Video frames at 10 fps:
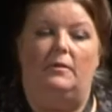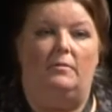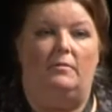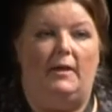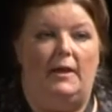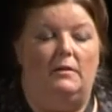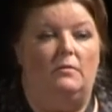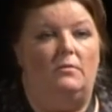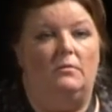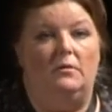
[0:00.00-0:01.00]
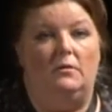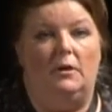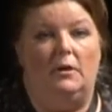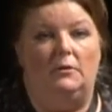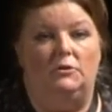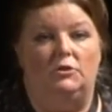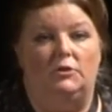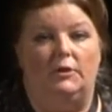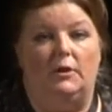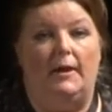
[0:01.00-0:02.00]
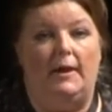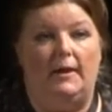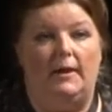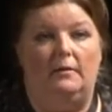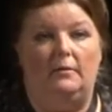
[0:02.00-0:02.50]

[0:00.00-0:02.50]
estates and cleaning,